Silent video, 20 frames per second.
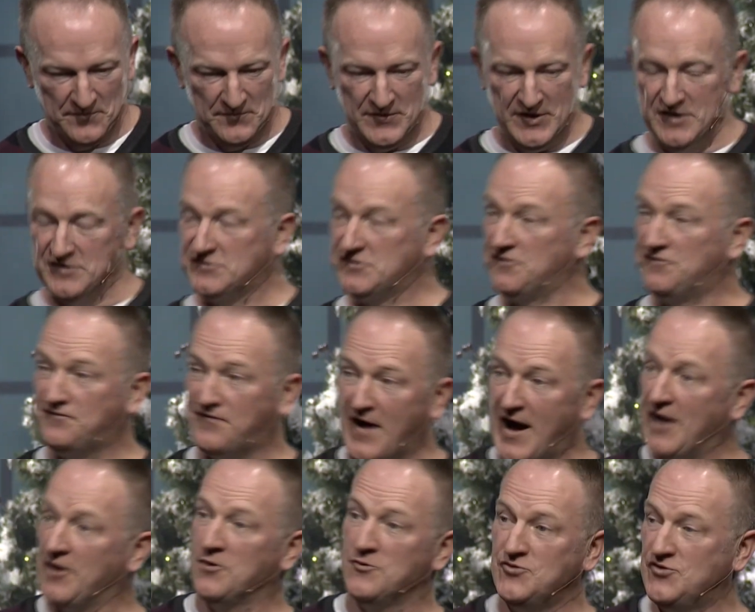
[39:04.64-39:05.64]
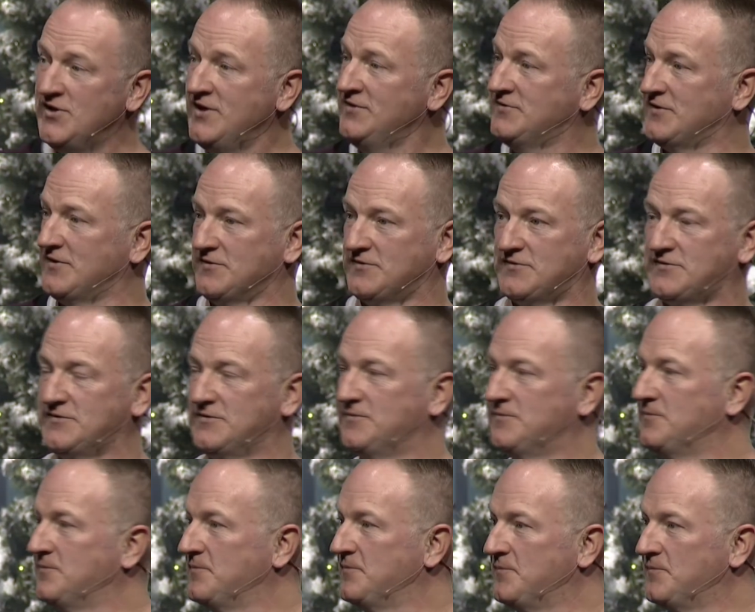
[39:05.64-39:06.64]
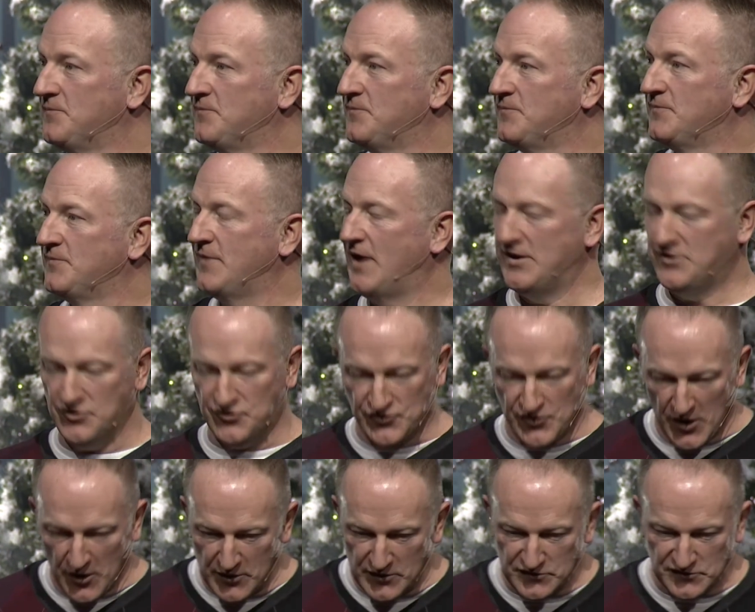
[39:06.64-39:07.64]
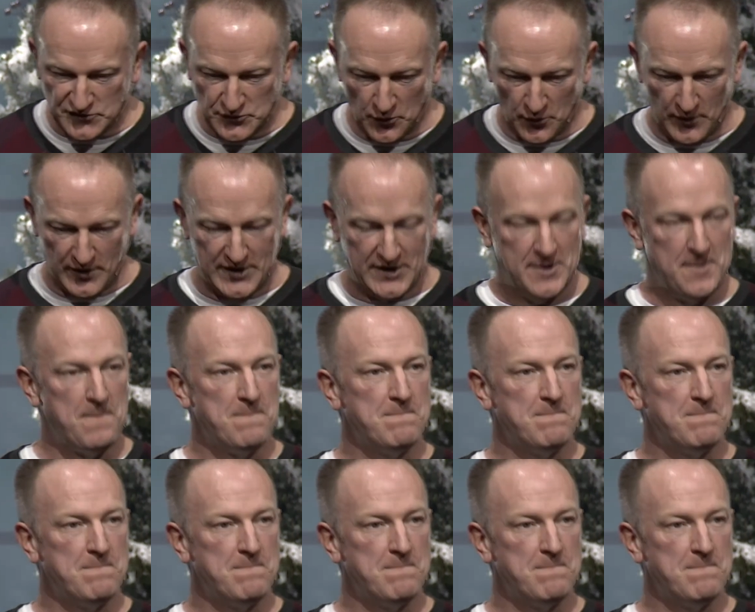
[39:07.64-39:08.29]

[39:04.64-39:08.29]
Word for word: is to follow Jesus and to share His story.